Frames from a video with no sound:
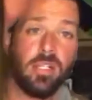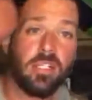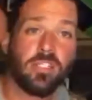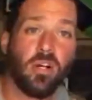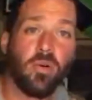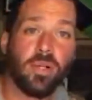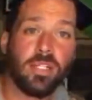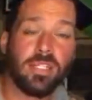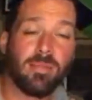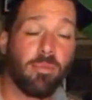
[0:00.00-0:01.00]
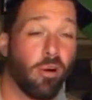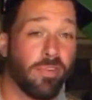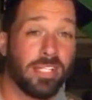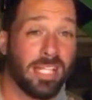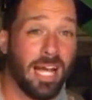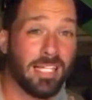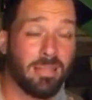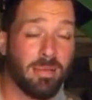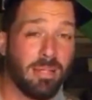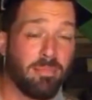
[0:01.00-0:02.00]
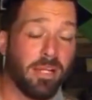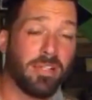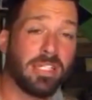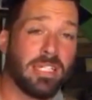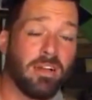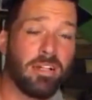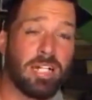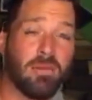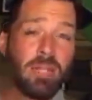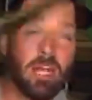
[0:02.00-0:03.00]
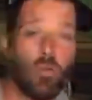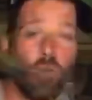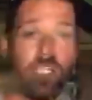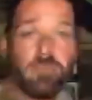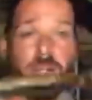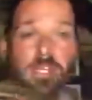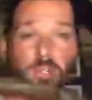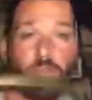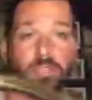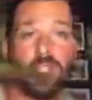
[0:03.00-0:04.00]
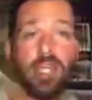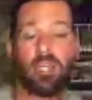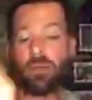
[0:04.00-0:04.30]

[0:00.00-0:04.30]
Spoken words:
So it's a perfect size to be bigger than a TRD, but not quite as big as a normal